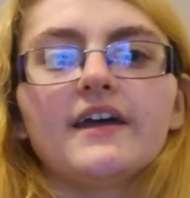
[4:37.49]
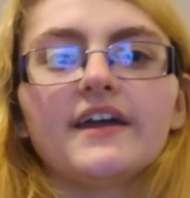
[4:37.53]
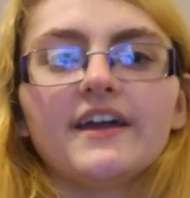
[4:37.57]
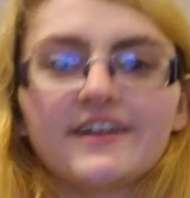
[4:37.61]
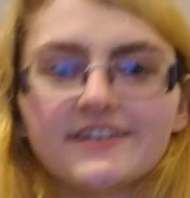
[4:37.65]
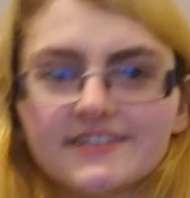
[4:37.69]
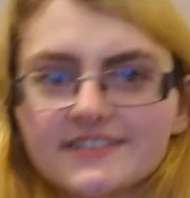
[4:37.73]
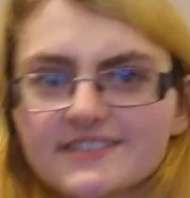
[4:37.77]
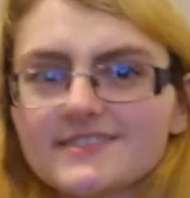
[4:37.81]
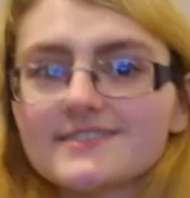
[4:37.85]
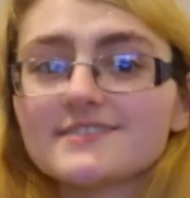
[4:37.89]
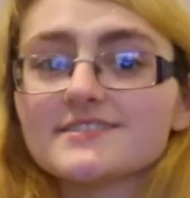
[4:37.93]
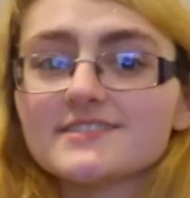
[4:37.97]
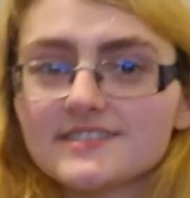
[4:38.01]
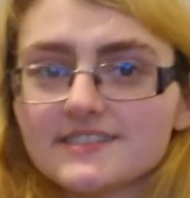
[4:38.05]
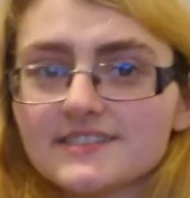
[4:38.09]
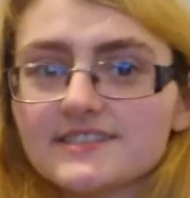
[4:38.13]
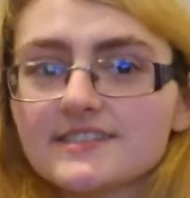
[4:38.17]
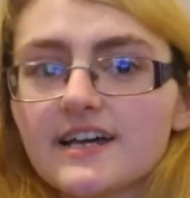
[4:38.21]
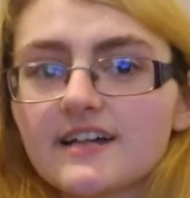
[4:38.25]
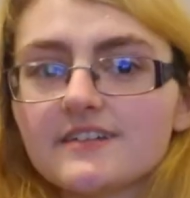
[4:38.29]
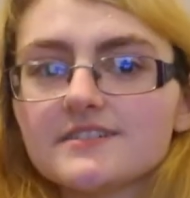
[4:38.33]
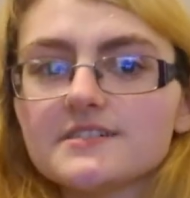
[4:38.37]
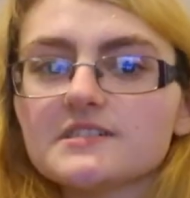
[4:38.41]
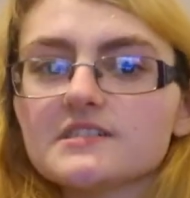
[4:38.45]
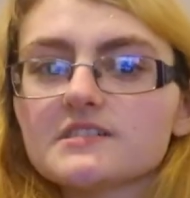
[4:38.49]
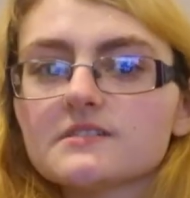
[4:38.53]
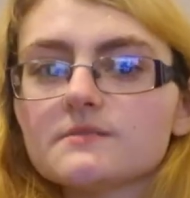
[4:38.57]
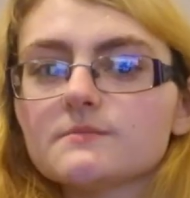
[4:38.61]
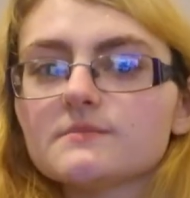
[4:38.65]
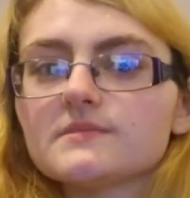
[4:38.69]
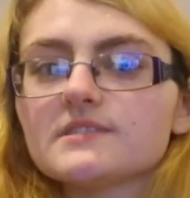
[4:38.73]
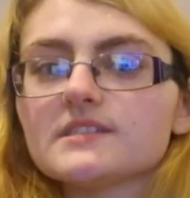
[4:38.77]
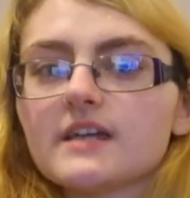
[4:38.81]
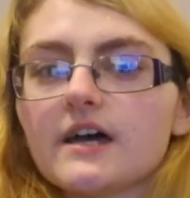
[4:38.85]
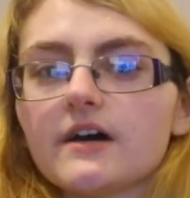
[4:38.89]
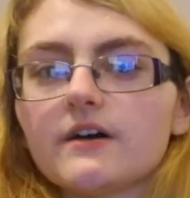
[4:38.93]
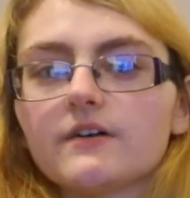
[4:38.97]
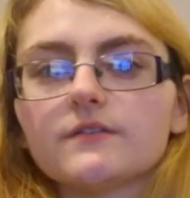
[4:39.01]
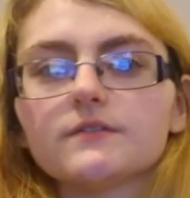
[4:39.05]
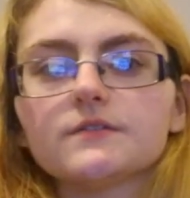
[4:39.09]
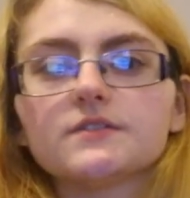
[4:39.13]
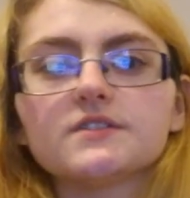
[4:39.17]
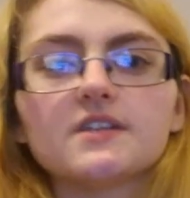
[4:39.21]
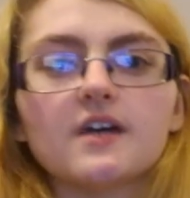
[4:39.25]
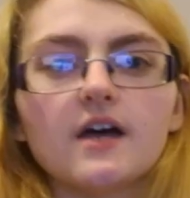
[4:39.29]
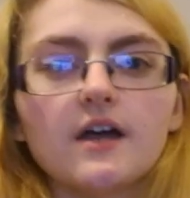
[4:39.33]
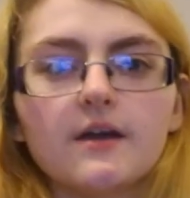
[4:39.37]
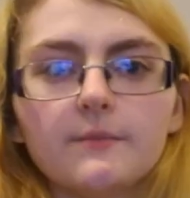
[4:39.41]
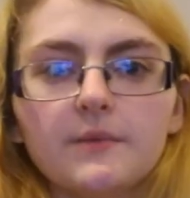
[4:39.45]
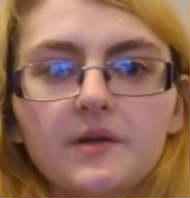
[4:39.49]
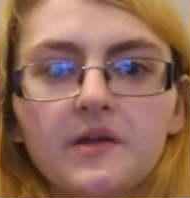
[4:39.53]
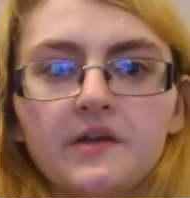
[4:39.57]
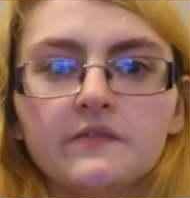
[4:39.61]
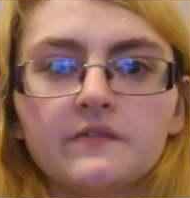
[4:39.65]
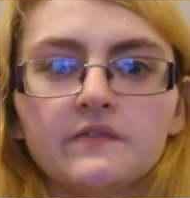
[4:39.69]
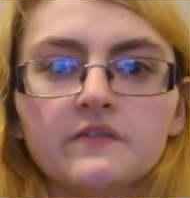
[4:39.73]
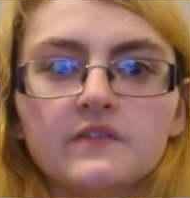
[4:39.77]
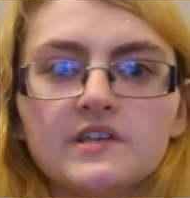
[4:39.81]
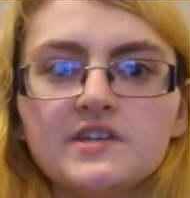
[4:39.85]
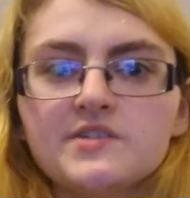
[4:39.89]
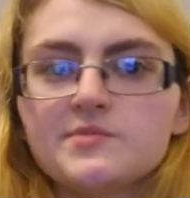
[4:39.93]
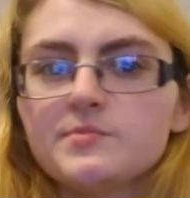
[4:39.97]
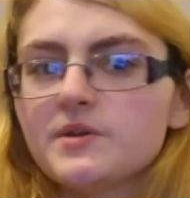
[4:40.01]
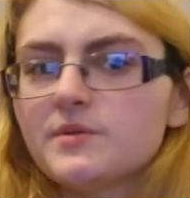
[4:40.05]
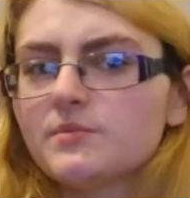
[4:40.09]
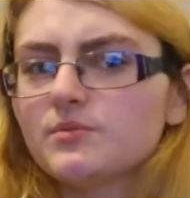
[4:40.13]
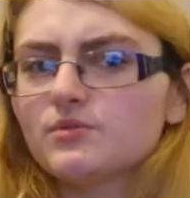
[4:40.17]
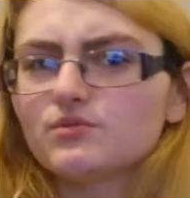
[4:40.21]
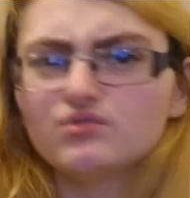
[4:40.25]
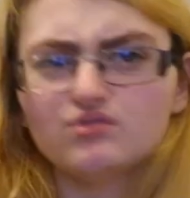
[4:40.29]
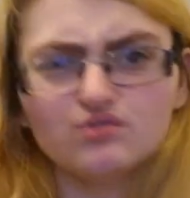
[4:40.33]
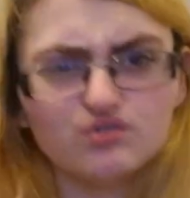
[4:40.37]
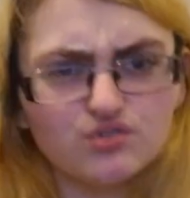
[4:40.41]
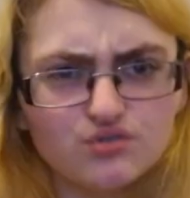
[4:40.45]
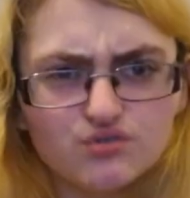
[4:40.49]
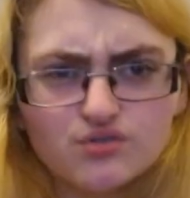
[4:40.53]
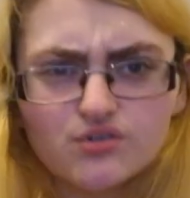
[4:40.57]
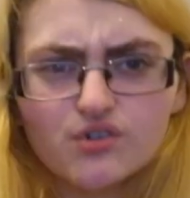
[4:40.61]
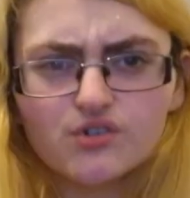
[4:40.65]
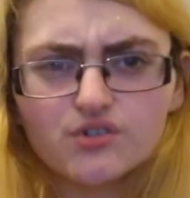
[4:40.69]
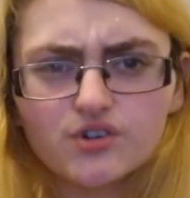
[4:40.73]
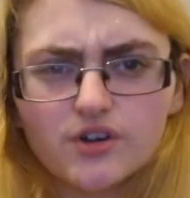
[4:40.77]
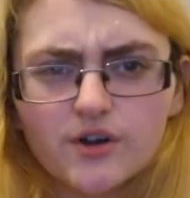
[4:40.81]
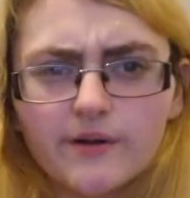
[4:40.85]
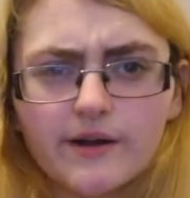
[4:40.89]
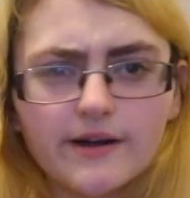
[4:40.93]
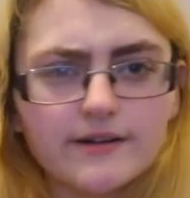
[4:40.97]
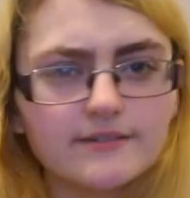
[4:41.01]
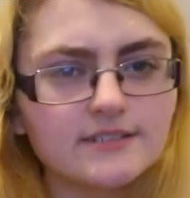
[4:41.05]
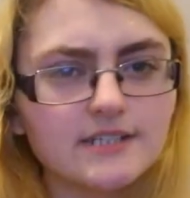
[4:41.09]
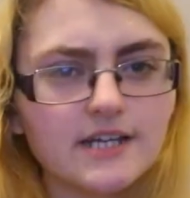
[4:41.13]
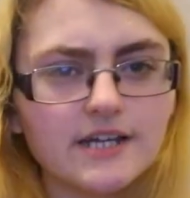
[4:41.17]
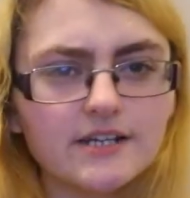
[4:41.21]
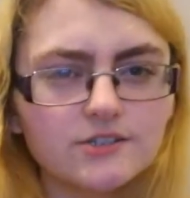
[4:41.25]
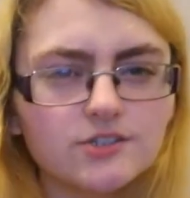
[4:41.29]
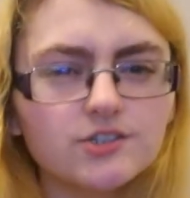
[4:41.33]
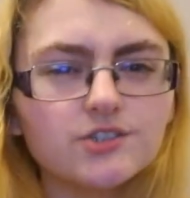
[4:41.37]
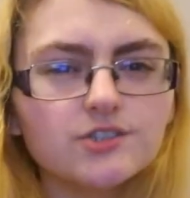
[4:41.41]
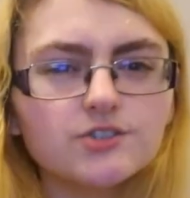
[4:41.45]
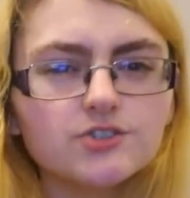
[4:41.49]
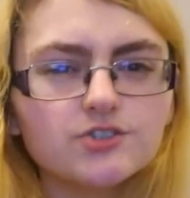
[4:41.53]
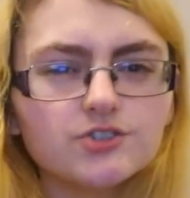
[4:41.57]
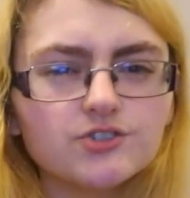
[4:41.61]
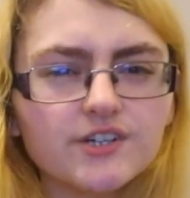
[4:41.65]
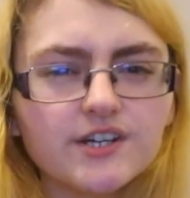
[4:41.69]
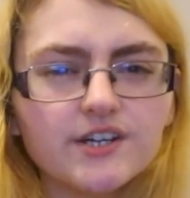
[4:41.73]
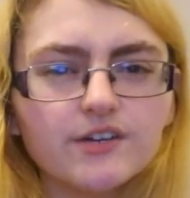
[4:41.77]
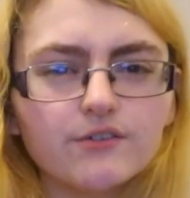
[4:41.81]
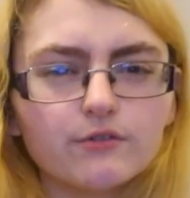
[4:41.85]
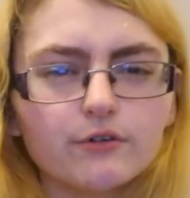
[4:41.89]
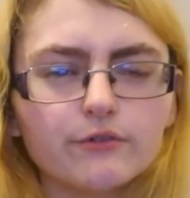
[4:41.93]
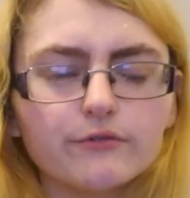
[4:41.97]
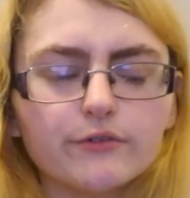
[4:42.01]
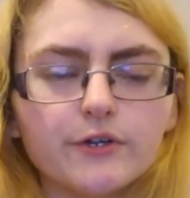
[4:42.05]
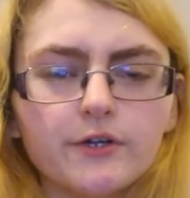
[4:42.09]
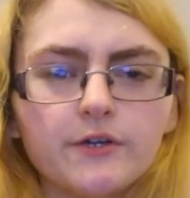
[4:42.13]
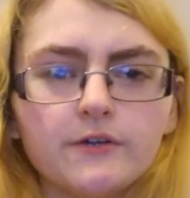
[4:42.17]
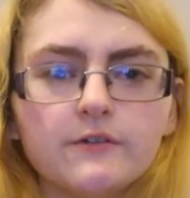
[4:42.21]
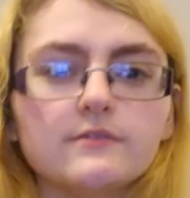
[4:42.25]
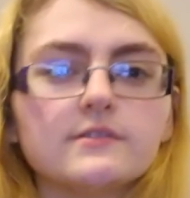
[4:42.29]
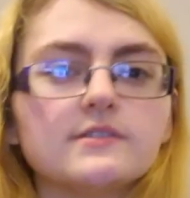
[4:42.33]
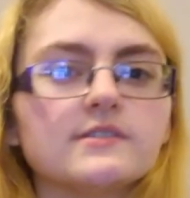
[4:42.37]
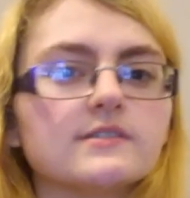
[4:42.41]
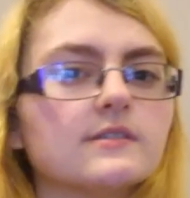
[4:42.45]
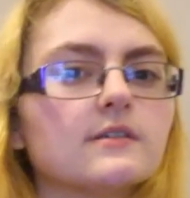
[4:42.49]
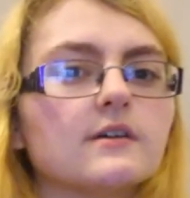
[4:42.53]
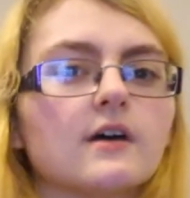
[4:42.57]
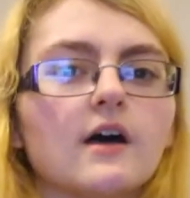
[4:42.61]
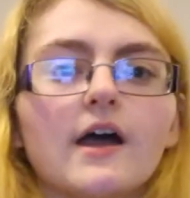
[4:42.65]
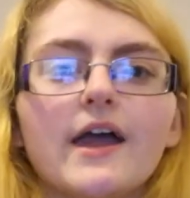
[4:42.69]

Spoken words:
it is the sellers themselves. I mean, these people do not know how to actually treat reviews.